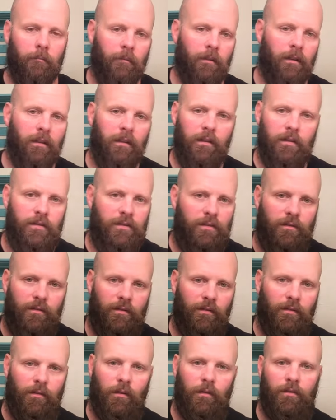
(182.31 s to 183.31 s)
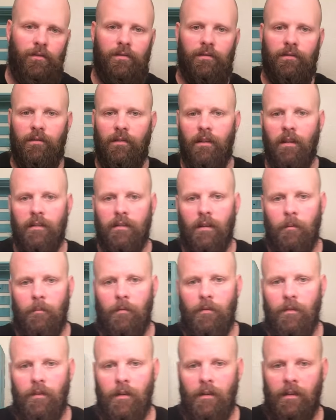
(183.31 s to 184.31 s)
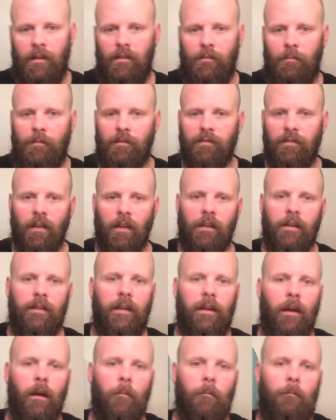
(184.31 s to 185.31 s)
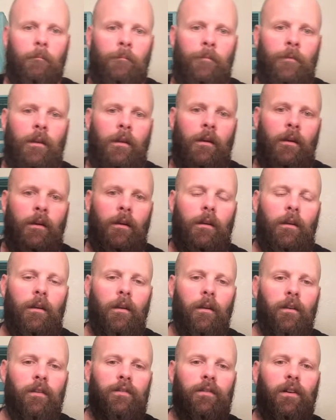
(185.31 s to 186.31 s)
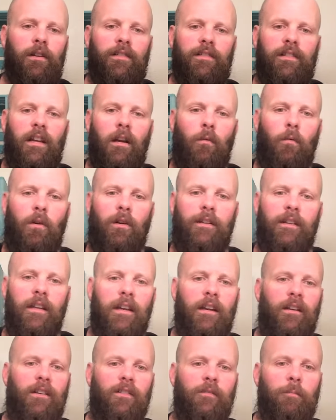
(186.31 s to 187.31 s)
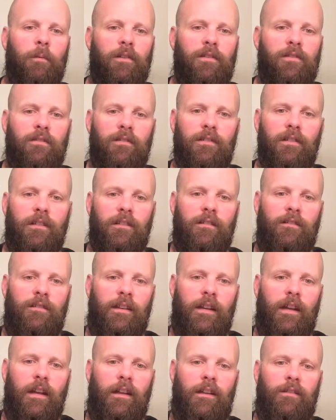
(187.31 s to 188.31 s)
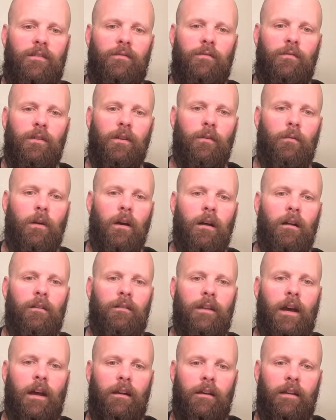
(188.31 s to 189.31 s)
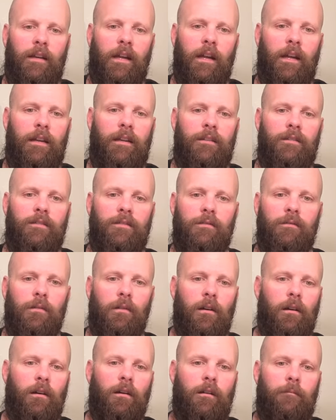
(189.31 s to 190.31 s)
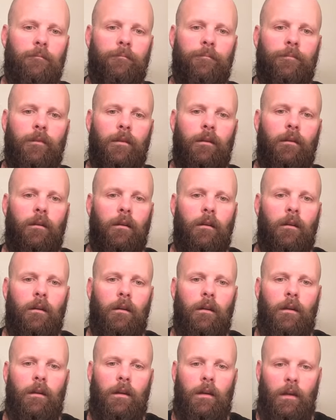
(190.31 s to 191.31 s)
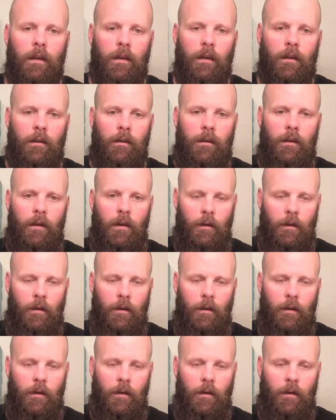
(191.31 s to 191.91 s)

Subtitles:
conditioners and lotions and that type of thing. It needs to be slightly damp. So I just kind of work that in, especially into the ends, really well, not yanking too hard. And